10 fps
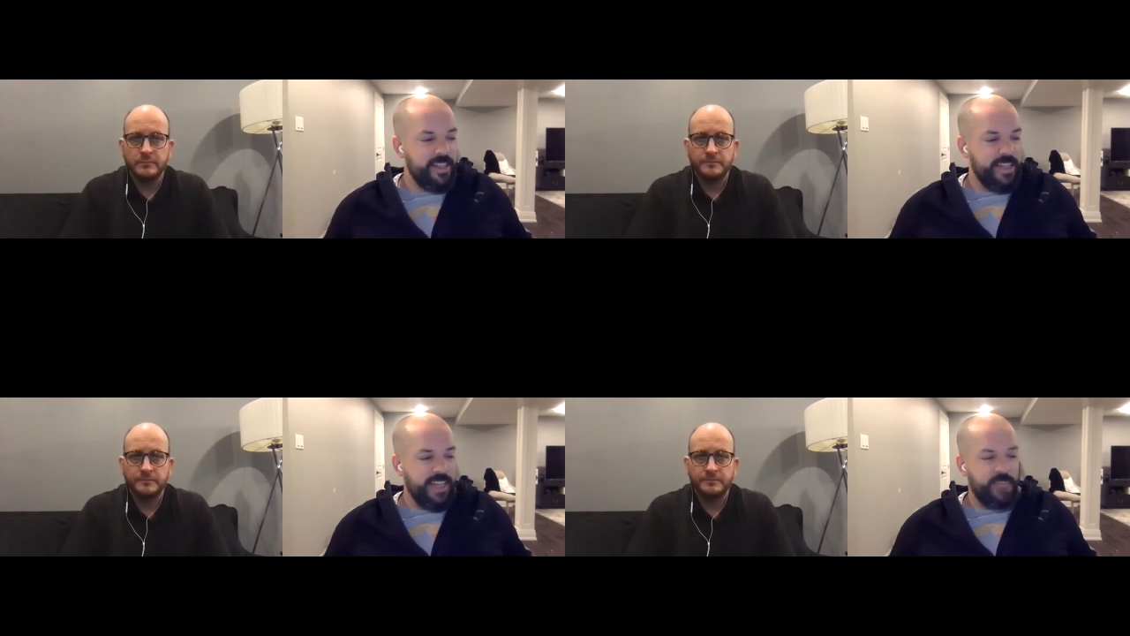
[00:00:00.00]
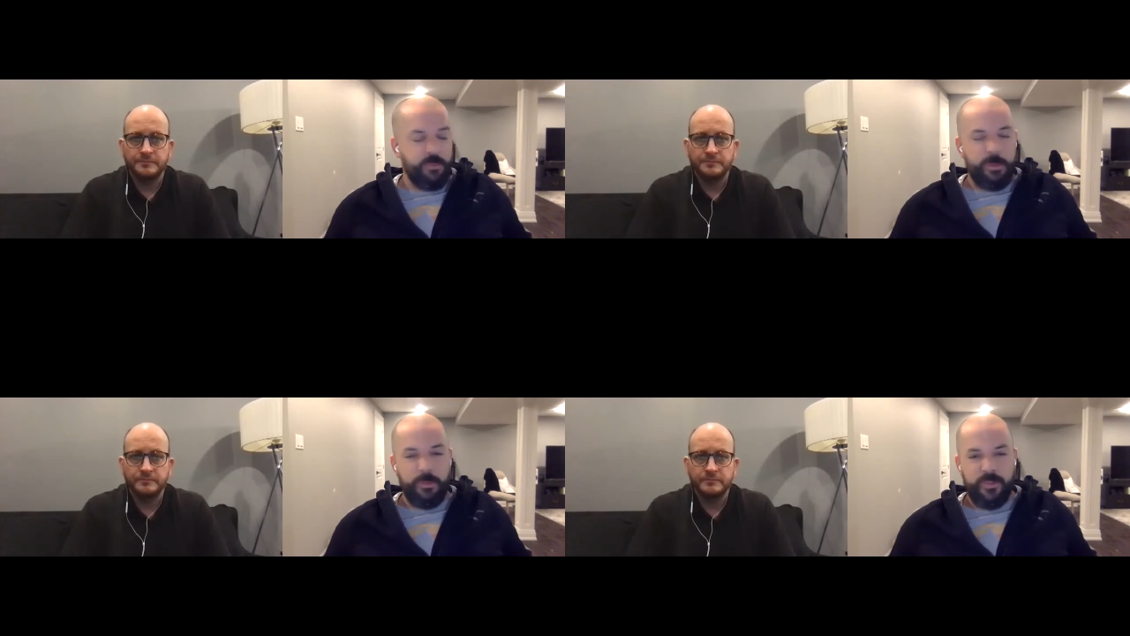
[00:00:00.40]
Speaker 1: to get
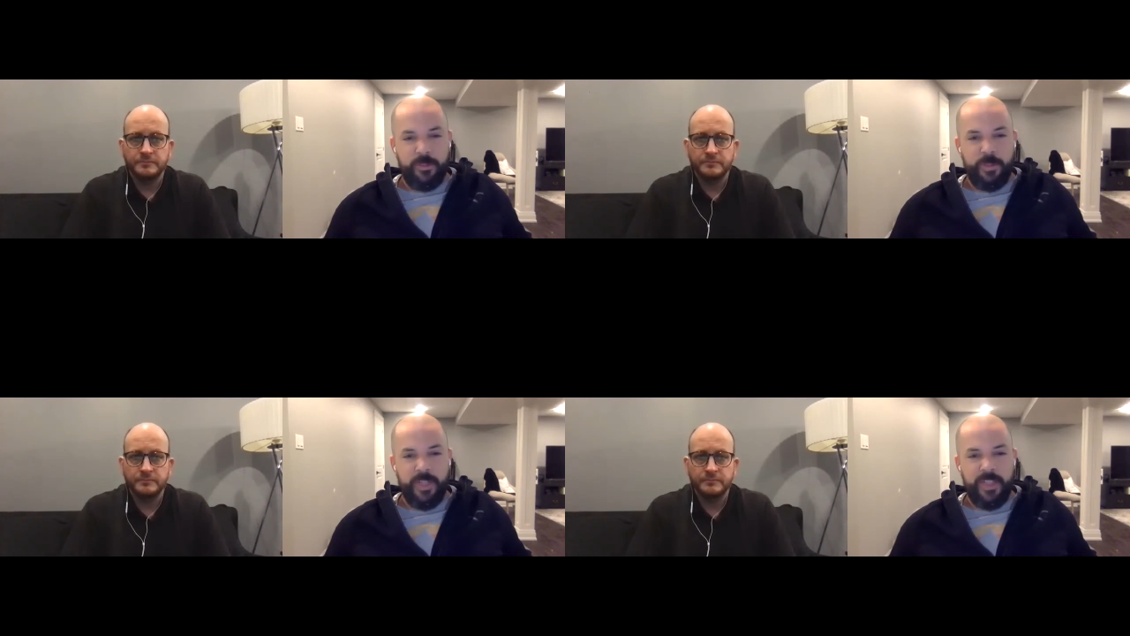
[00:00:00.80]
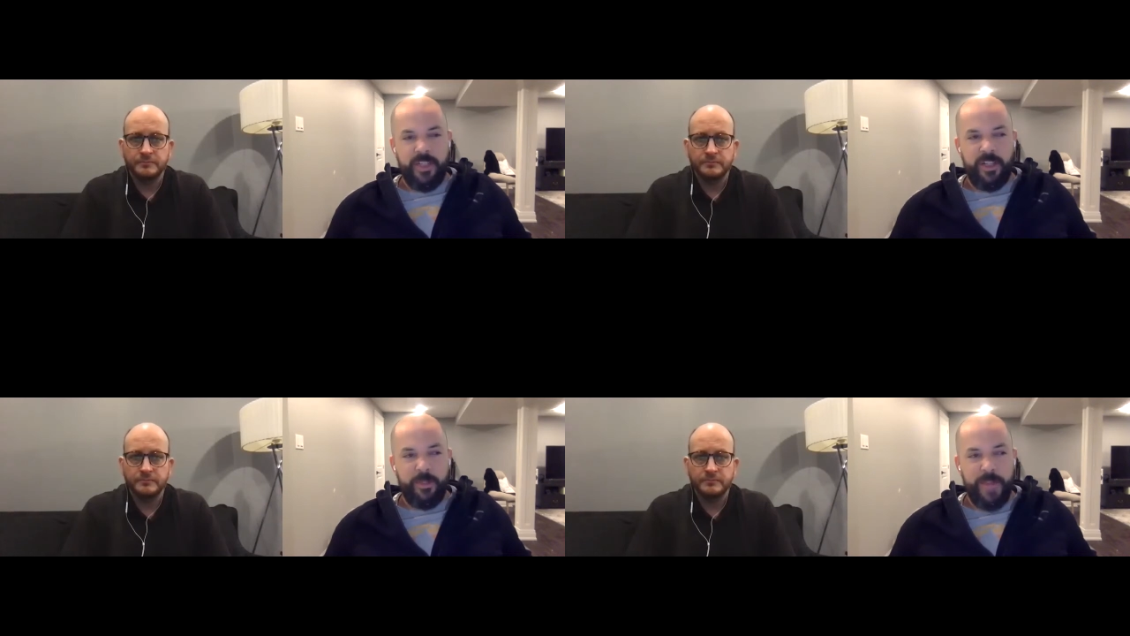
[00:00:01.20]
different people's
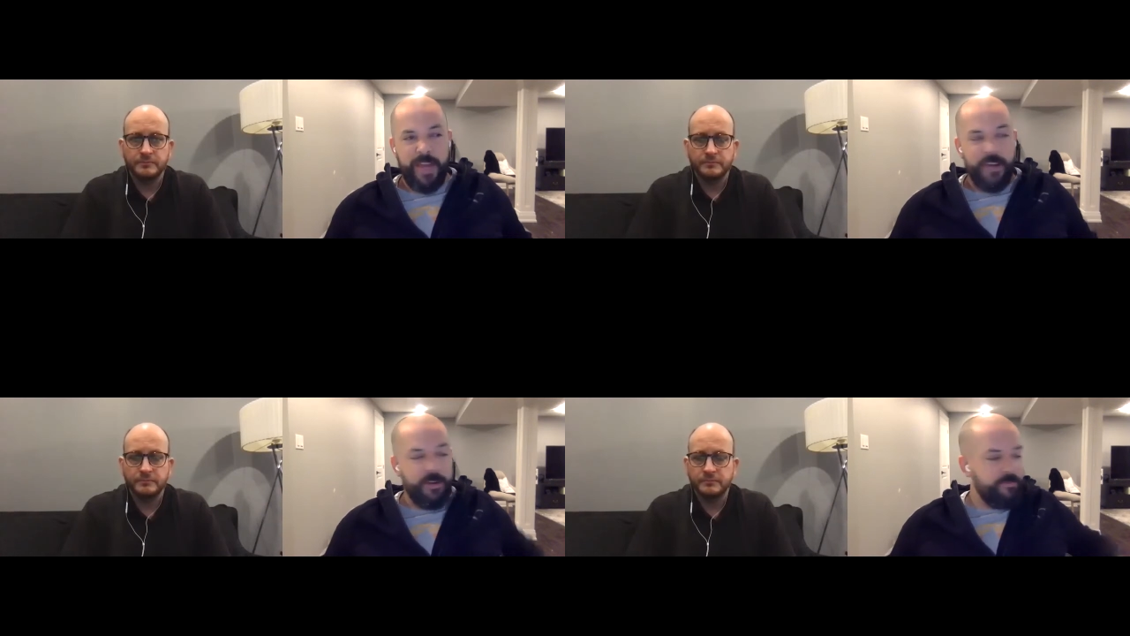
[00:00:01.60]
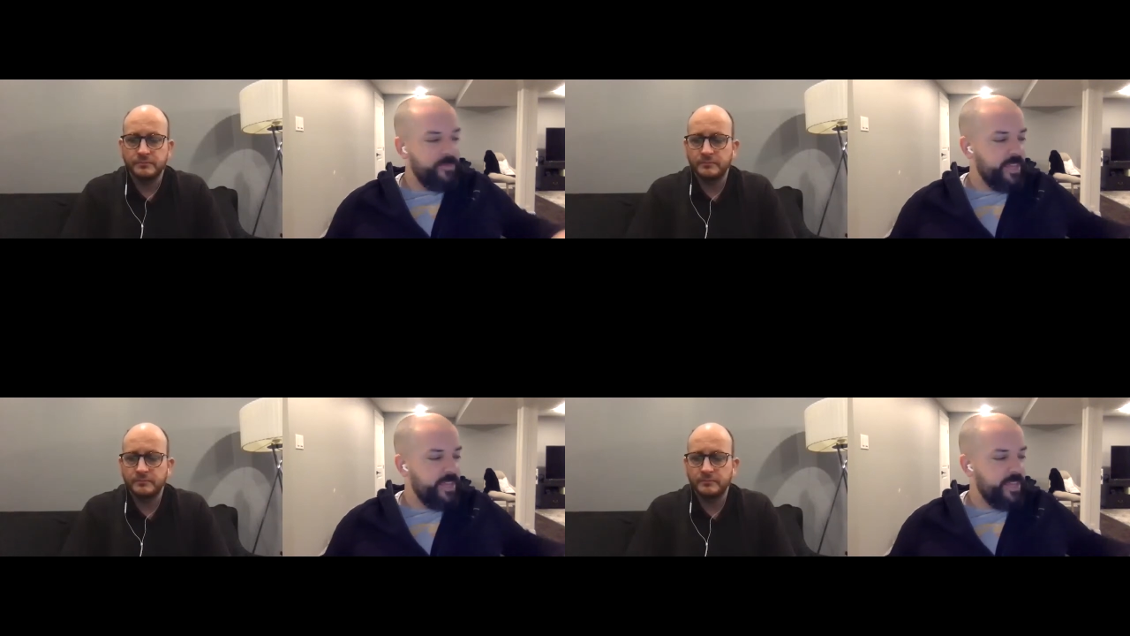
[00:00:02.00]
opinion on the matter.